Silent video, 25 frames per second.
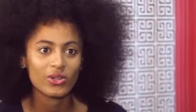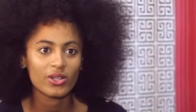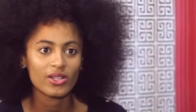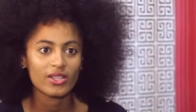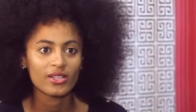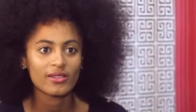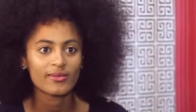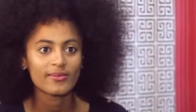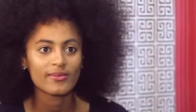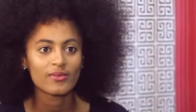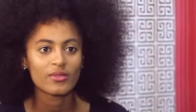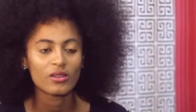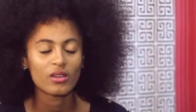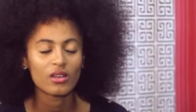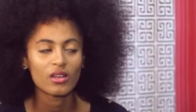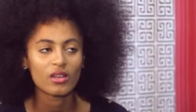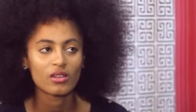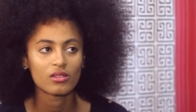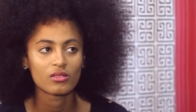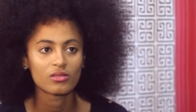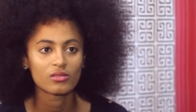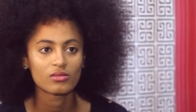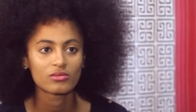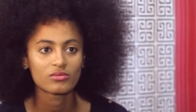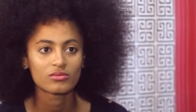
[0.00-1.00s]
call him,
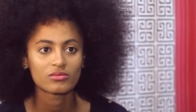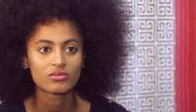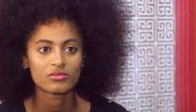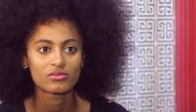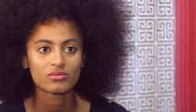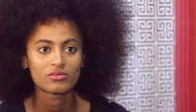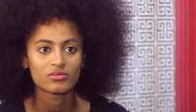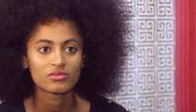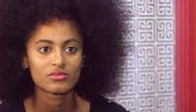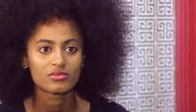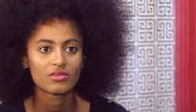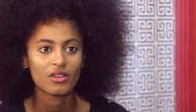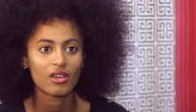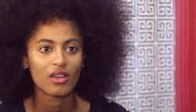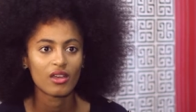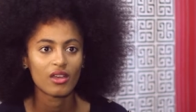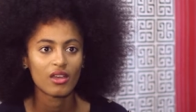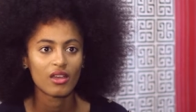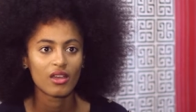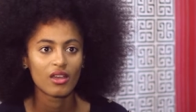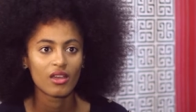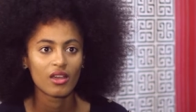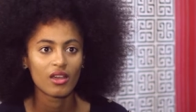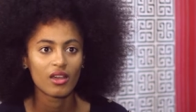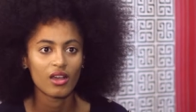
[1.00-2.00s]
hello.
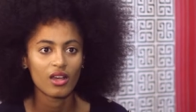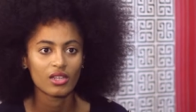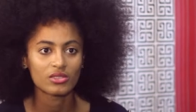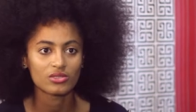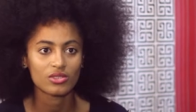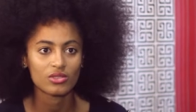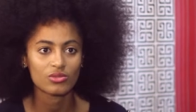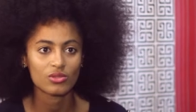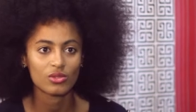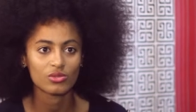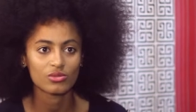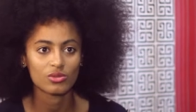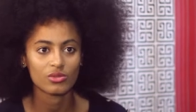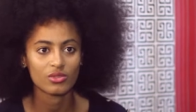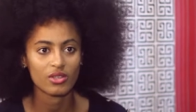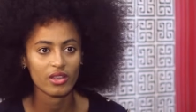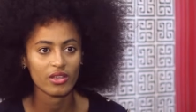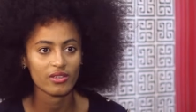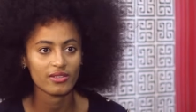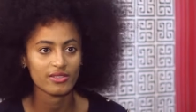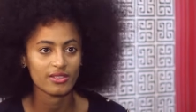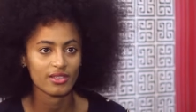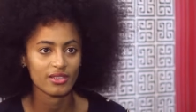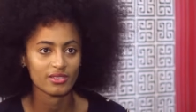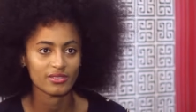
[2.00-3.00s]
I just want to tell
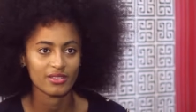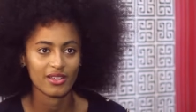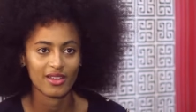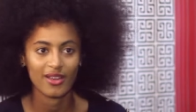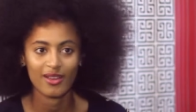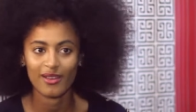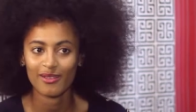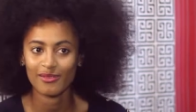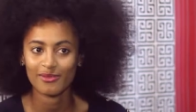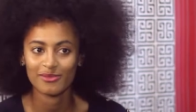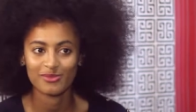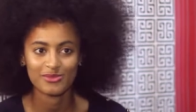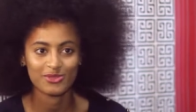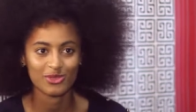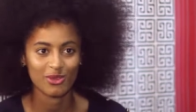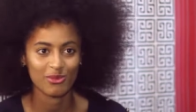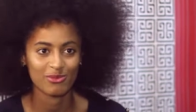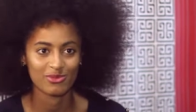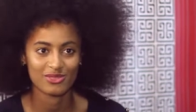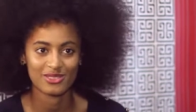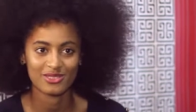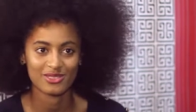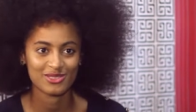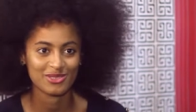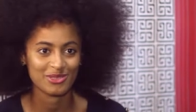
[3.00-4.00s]
you that I have
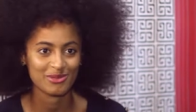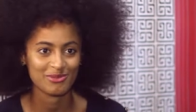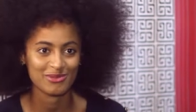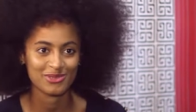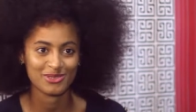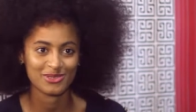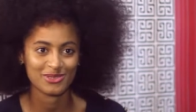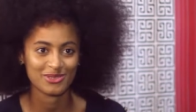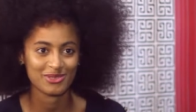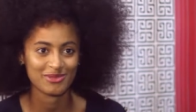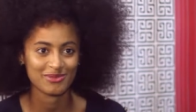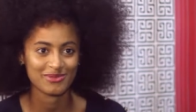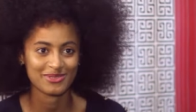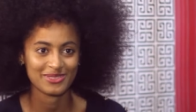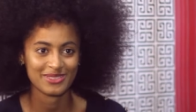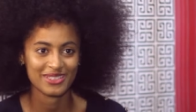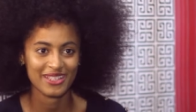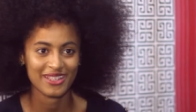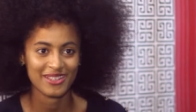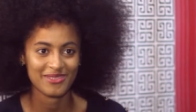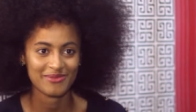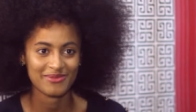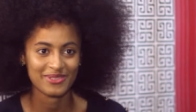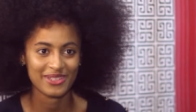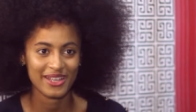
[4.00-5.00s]
something, something, something,
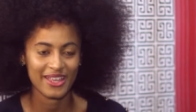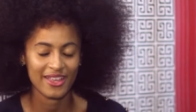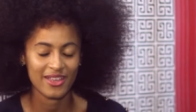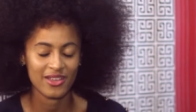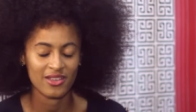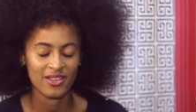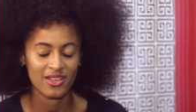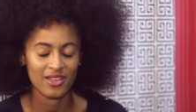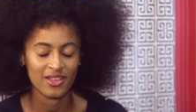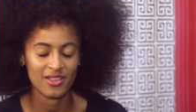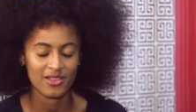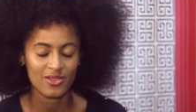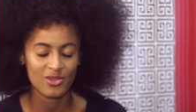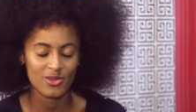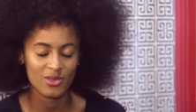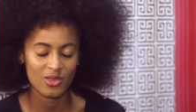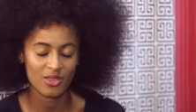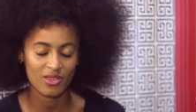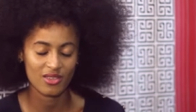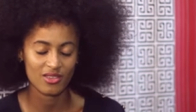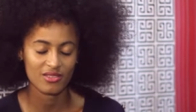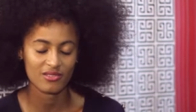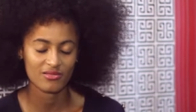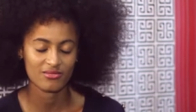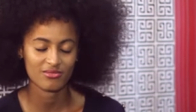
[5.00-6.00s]
and I'll be like, eh,
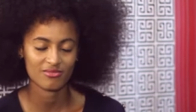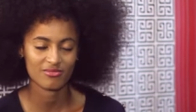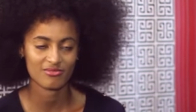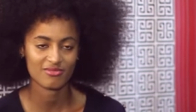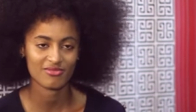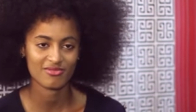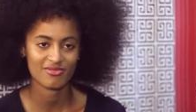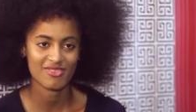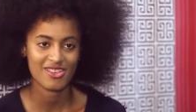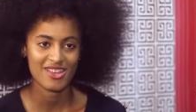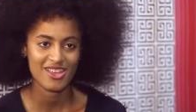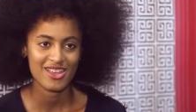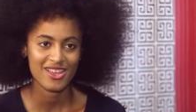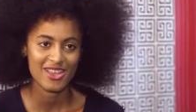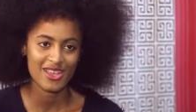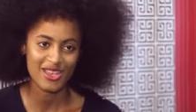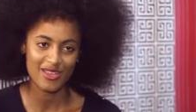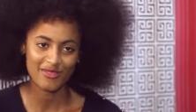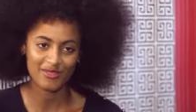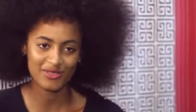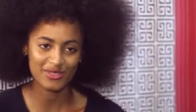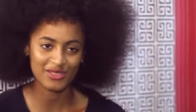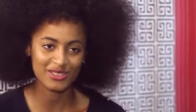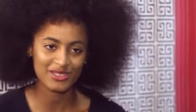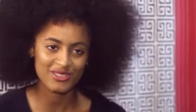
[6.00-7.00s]
okay.
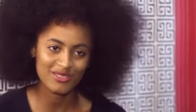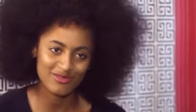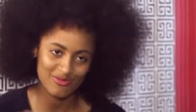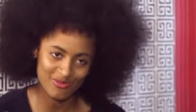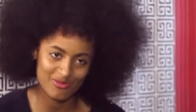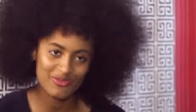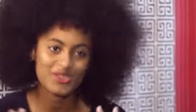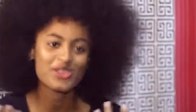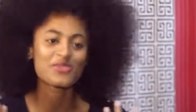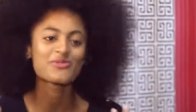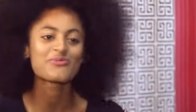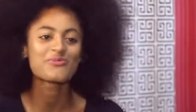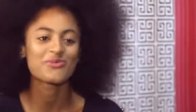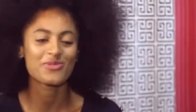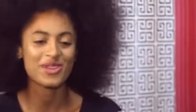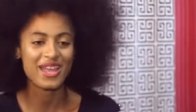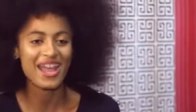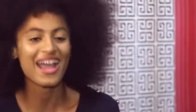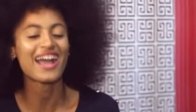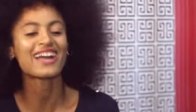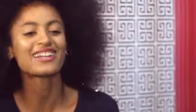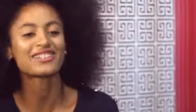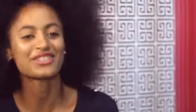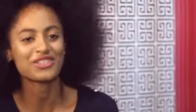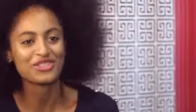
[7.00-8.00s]
Even we, we
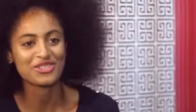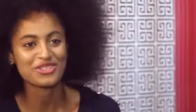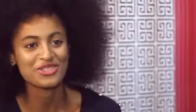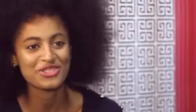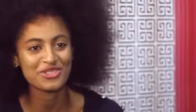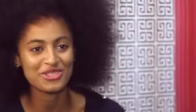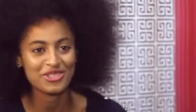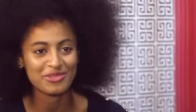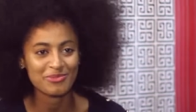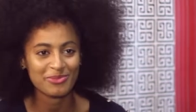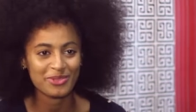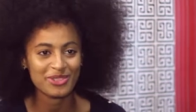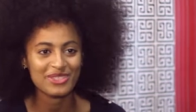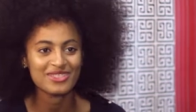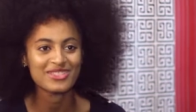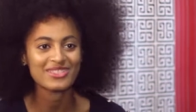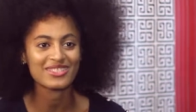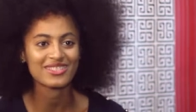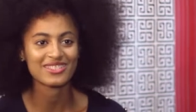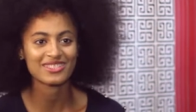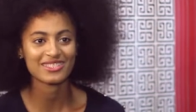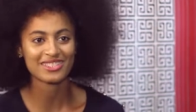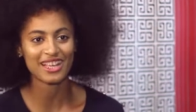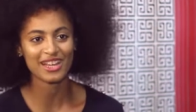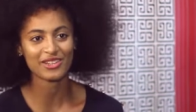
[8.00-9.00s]
had issues, but
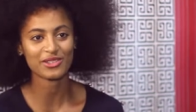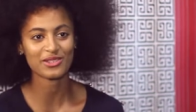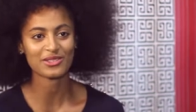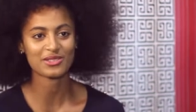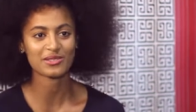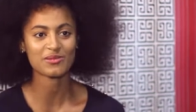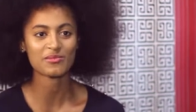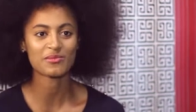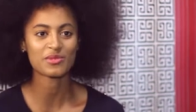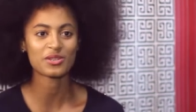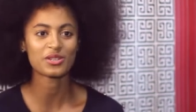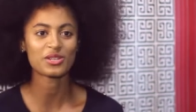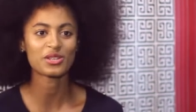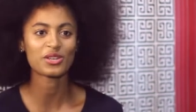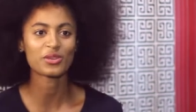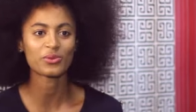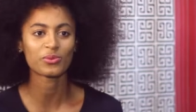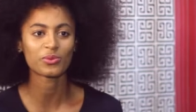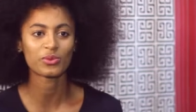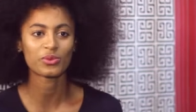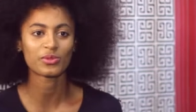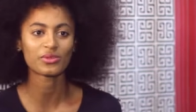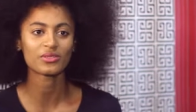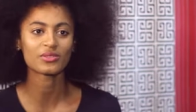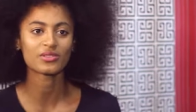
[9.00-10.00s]
that doesn't mean he
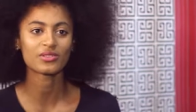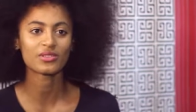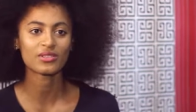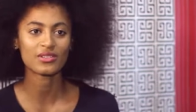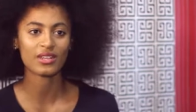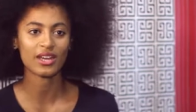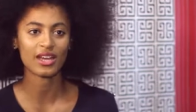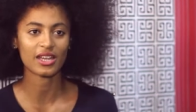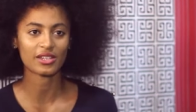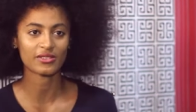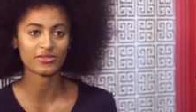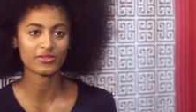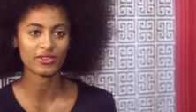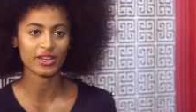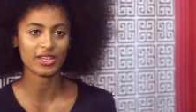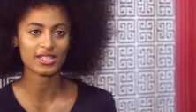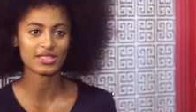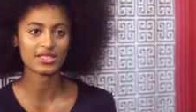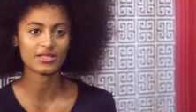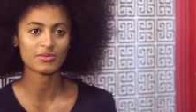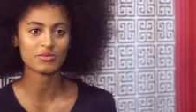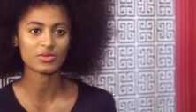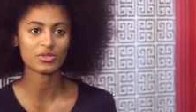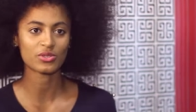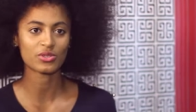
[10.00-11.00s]
won't
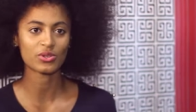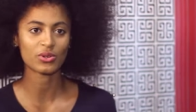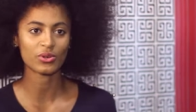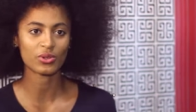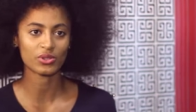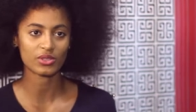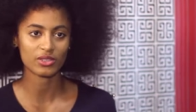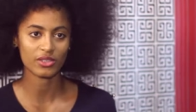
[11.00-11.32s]
advise me or